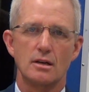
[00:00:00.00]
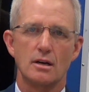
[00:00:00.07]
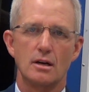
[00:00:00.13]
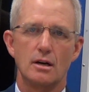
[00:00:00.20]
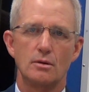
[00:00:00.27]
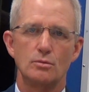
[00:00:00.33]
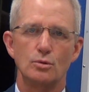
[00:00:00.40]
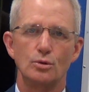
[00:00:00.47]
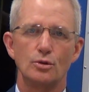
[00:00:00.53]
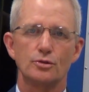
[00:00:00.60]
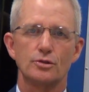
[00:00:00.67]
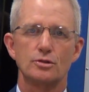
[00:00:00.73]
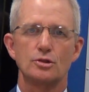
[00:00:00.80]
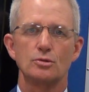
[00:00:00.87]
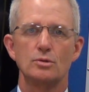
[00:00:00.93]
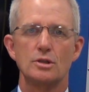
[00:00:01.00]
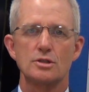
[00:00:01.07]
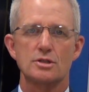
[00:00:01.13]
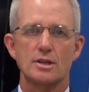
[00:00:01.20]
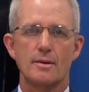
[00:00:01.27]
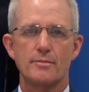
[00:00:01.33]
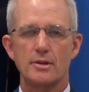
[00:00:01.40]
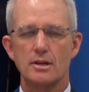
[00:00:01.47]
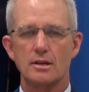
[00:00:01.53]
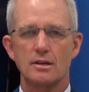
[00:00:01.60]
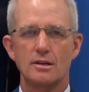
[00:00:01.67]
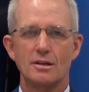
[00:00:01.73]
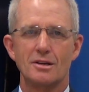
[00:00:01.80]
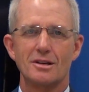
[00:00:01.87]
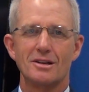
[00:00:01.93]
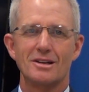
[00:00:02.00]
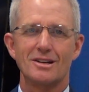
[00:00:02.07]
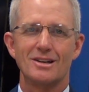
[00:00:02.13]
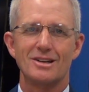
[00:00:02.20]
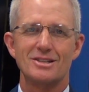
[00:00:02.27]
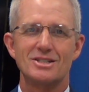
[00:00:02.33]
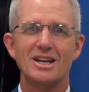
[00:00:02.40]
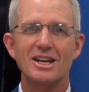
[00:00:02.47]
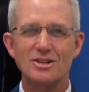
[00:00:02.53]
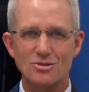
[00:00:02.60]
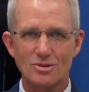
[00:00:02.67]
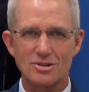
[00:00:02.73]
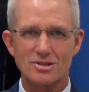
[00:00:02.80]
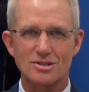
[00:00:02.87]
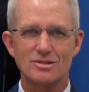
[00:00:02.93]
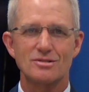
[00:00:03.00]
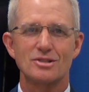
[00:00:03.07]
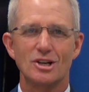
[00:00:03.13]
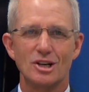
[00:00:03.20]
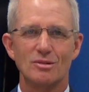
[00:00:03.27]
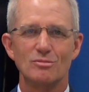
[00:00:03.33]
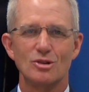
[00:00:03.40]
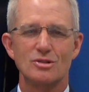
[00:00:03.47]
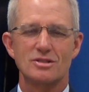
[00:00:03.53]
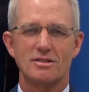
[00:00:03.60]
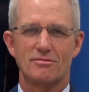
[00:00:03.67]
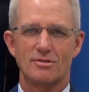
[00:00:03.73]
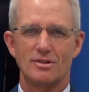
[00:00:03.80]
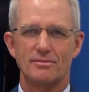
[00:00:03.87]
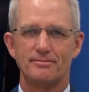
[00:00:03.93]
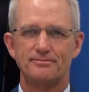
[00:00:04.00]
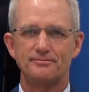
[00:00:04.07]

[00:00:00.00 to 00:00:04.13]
rules or doing something dangerous, dumb, or different.